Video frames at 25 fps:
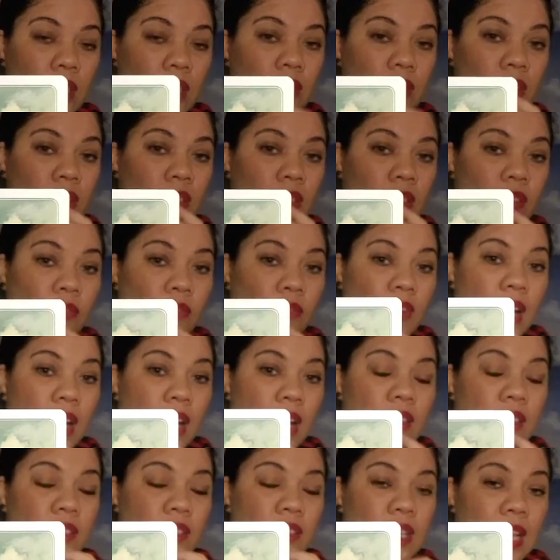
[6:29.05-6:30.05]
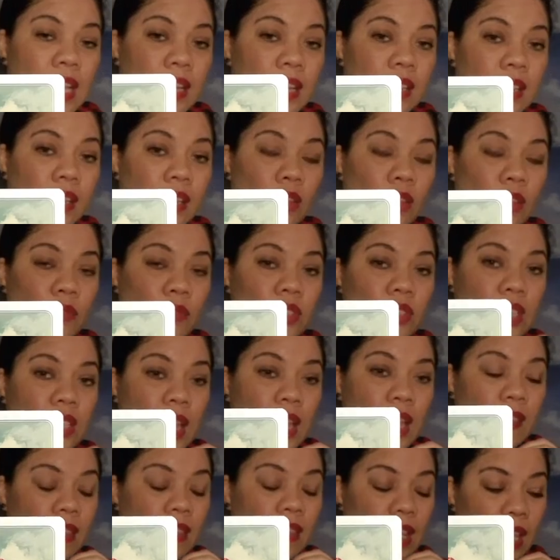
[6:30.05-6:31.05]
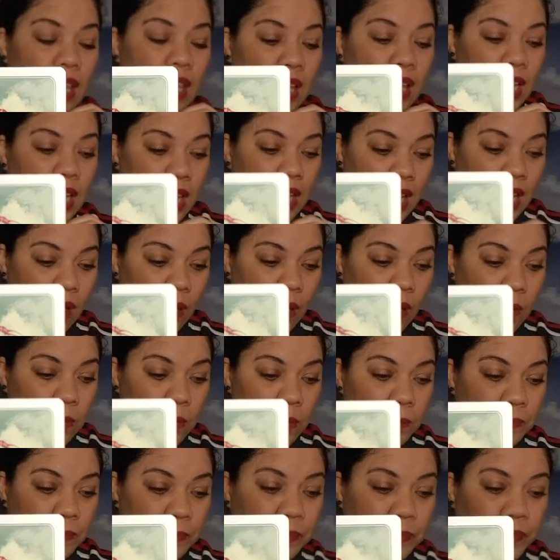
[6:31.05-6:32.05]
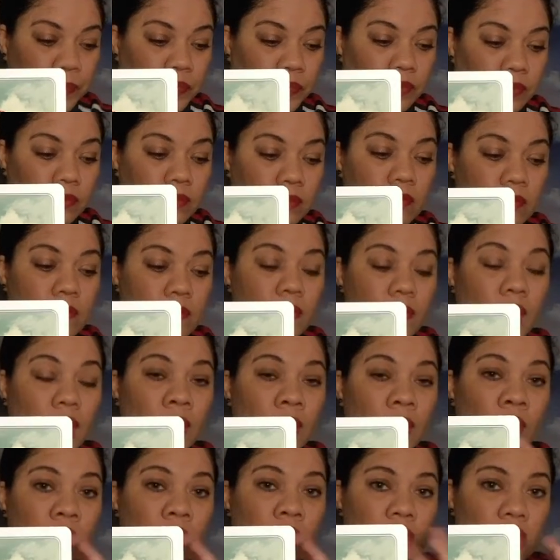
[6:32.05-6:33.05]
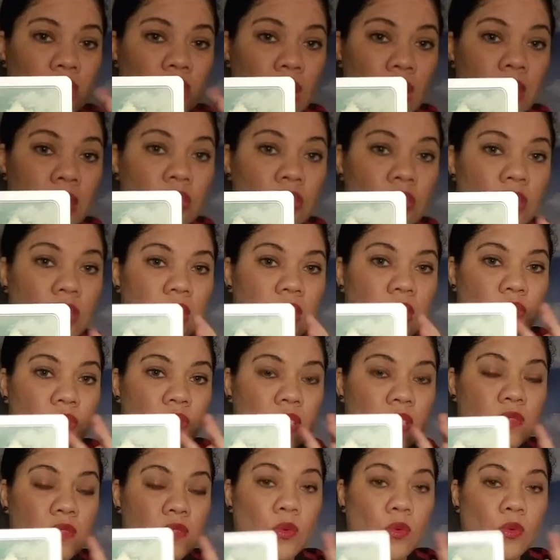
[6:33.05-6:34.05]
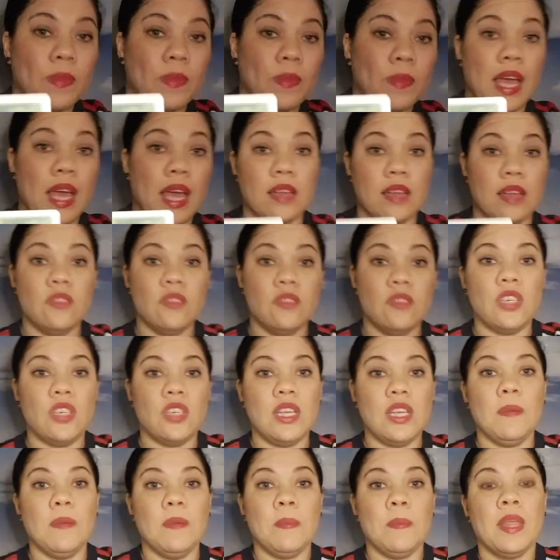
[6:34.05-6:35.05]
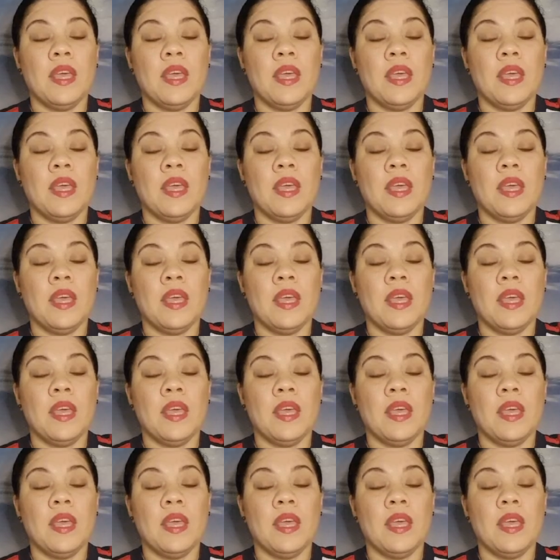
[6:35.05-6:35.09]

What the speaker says: So the divine is telling you, if you stay in the here and now, you can change, you can transform the energy.